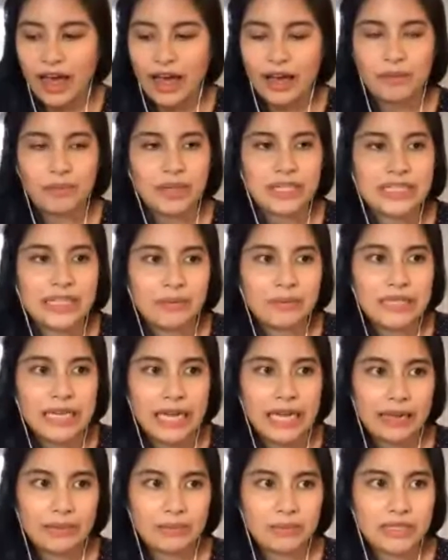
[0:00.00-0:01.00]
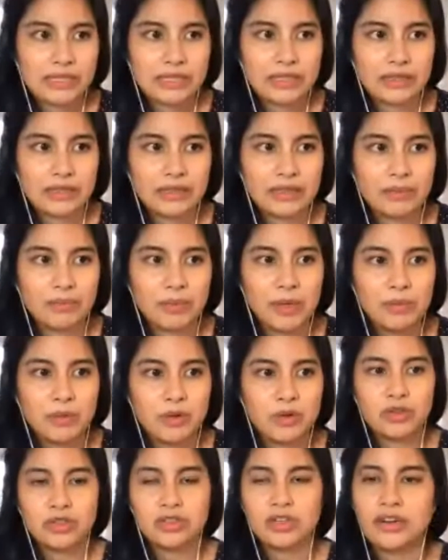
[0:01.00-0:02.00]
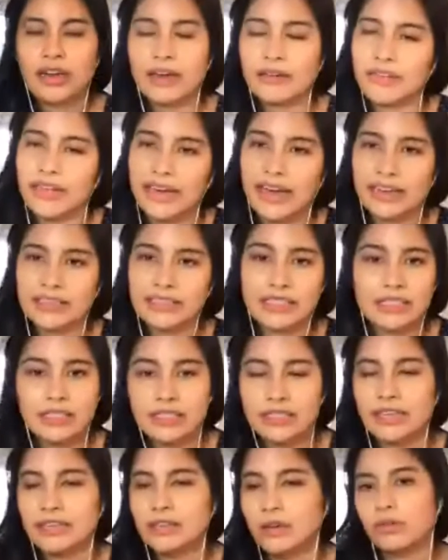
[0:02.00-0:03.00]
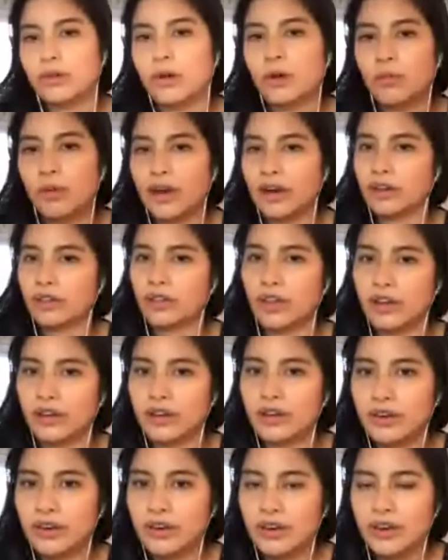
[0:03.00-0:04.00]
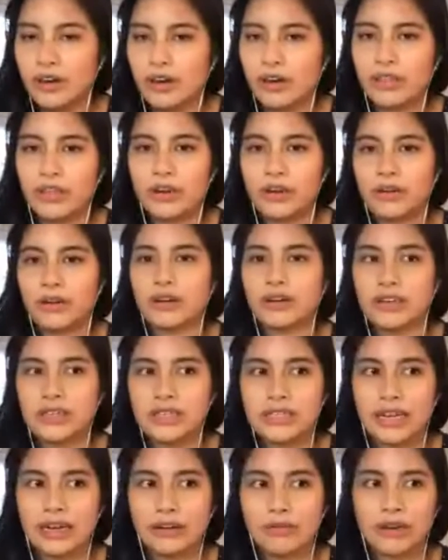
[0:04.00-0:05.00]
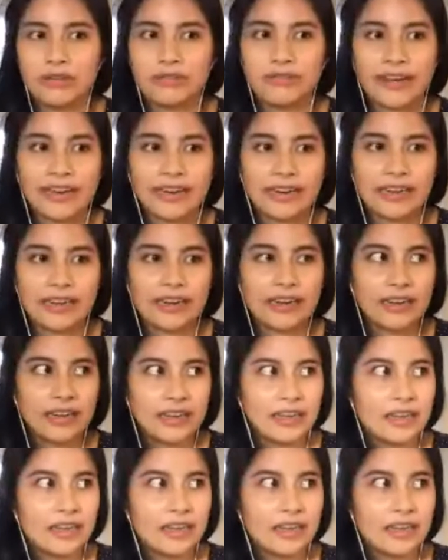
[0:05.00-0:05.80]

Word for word: Um, but sometimes the people who should have that access, they don't know where to look or they don't understand where to find it.